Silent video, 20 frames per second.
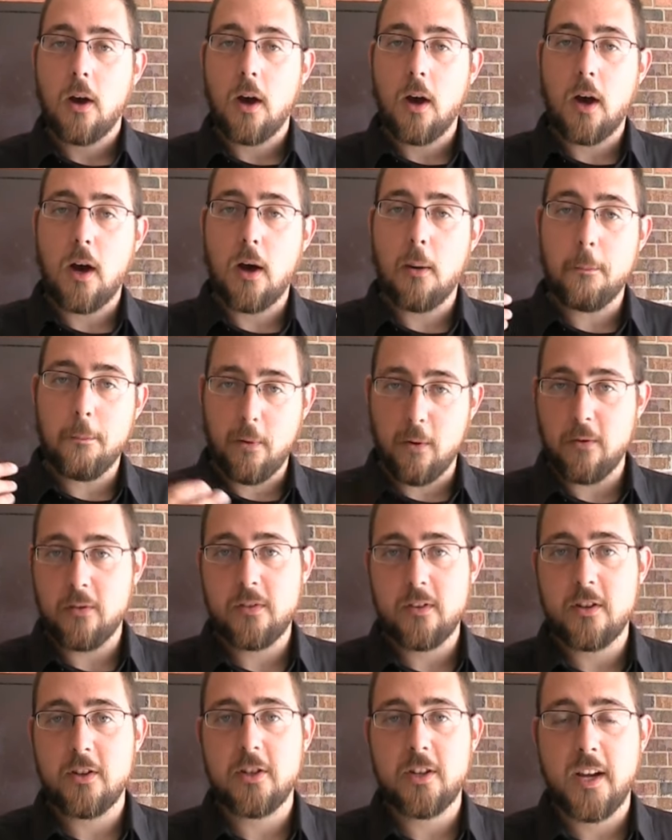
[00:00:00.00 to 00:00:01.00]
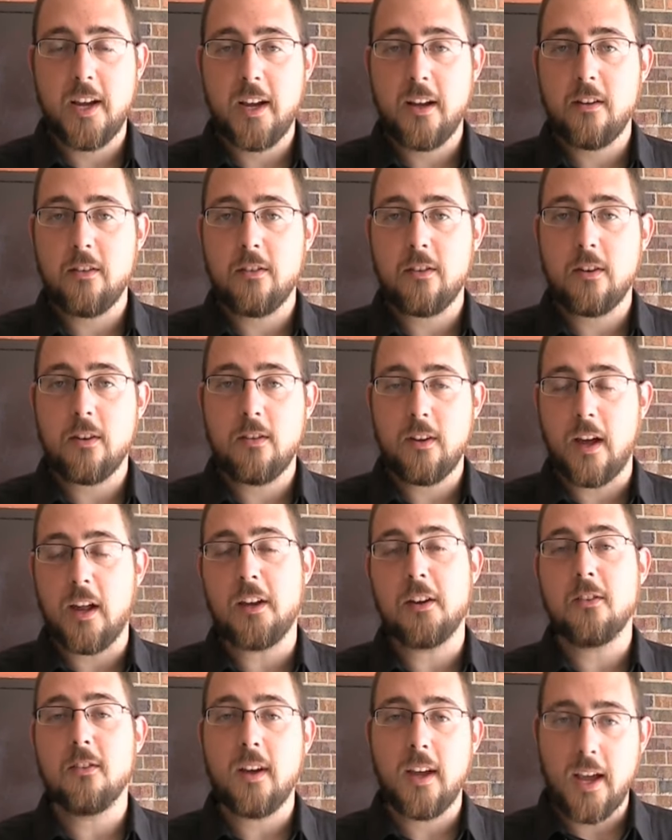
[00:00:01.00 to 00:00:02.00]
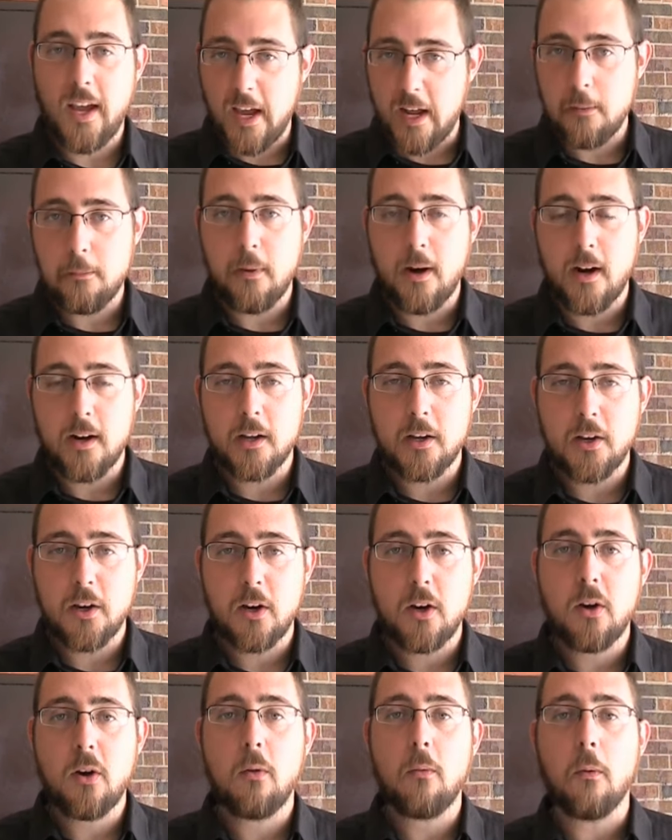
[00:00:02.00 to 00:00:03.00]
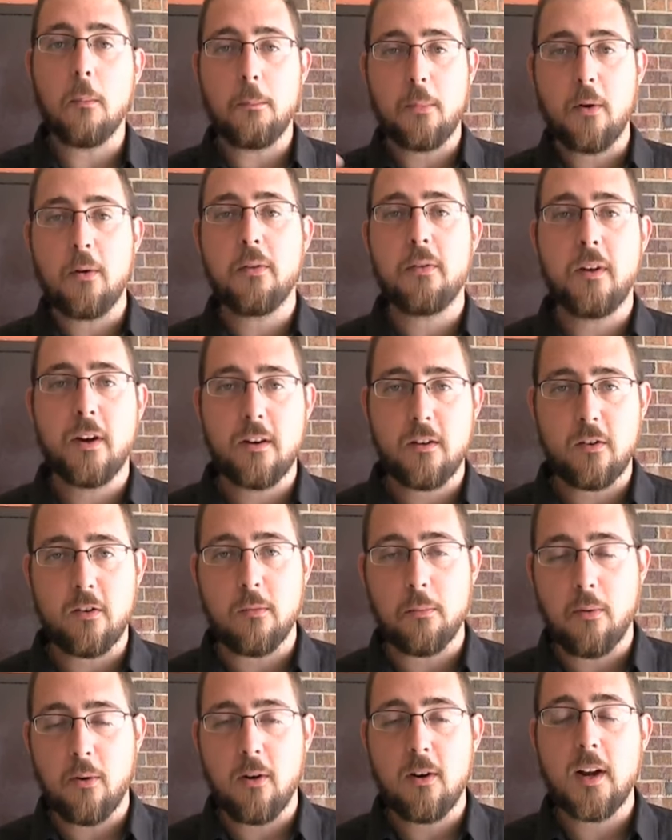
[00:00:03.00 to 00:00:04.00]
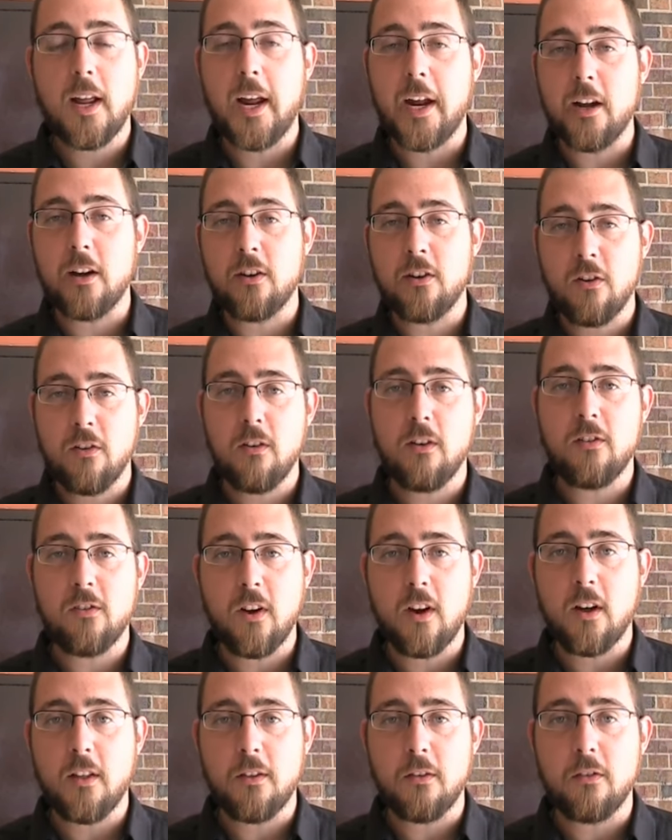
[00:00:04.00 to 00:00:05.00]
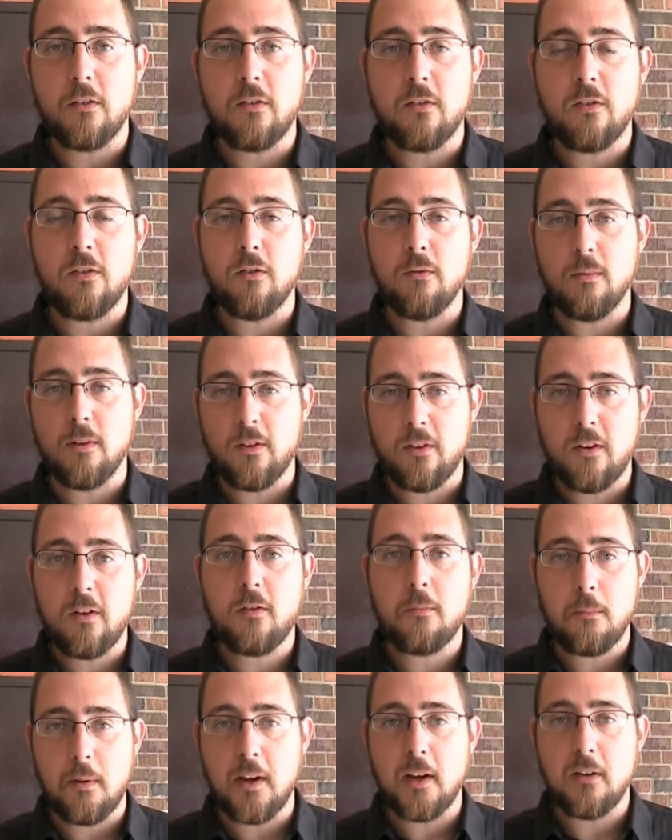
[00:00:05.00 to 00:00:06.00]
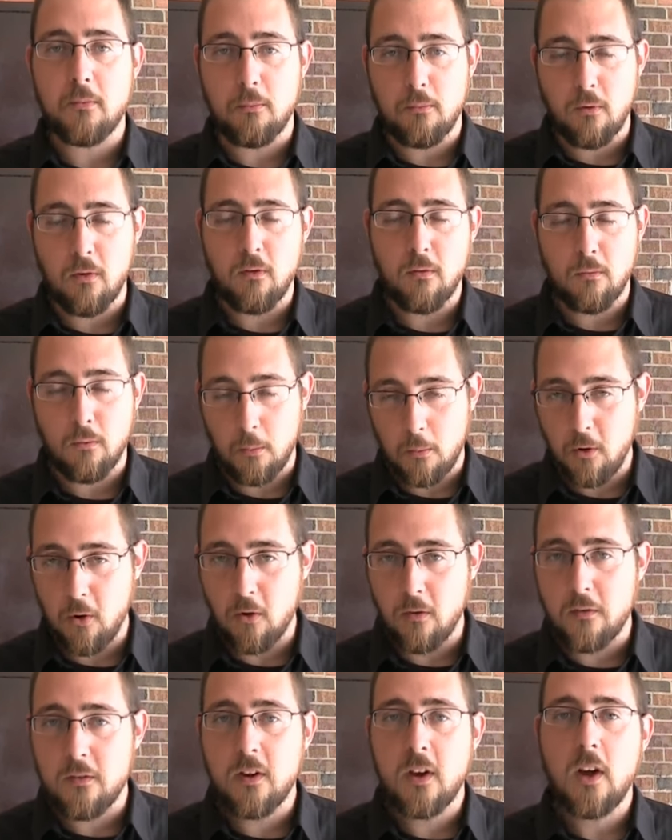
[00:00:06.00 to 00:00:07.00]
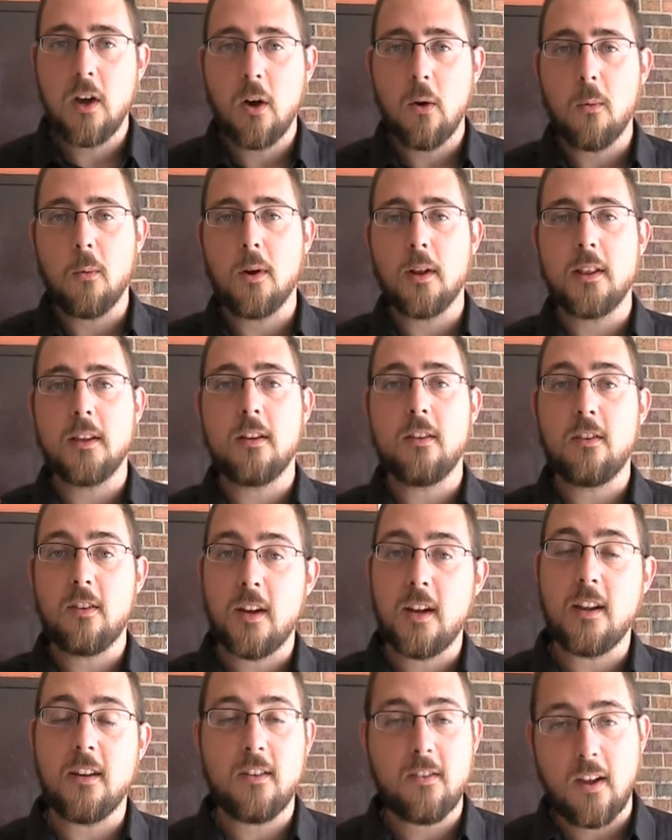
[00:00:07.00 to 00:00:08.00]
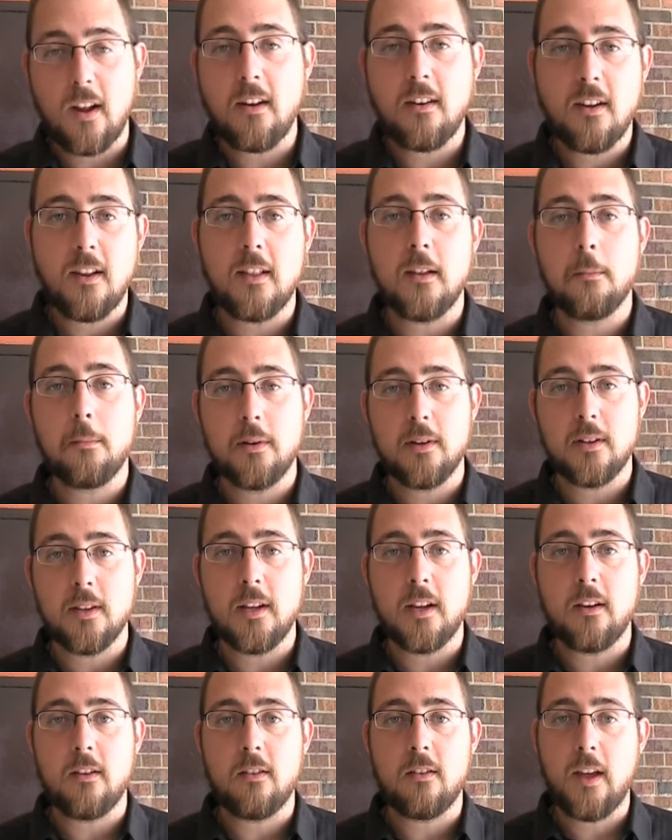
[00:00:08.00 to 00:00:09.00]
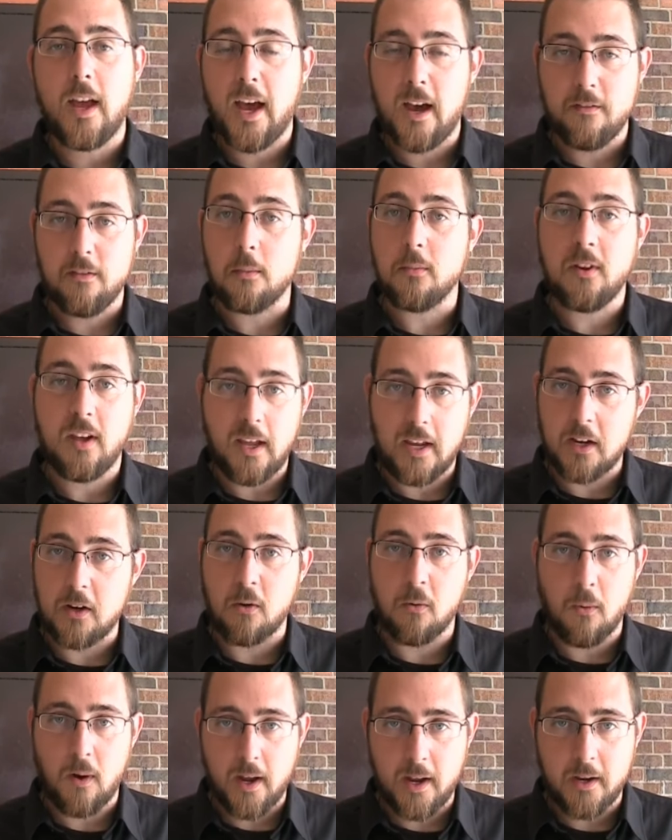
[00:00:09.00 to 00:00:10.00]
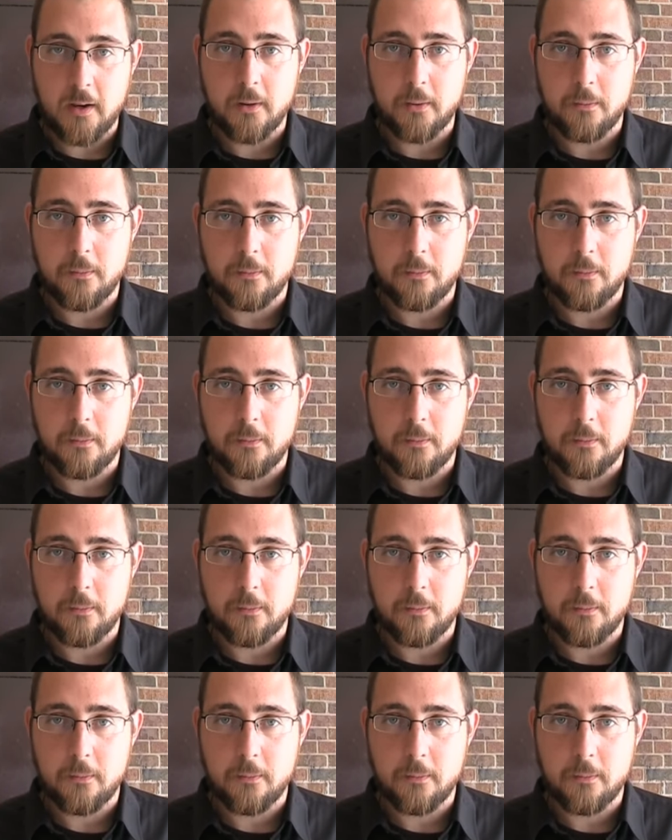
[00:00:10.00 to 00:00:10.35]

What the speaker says: both the Shays, Daniel and Monica, were both there to support and encourage others to resist being removed when the city sent in the police to have them taken away.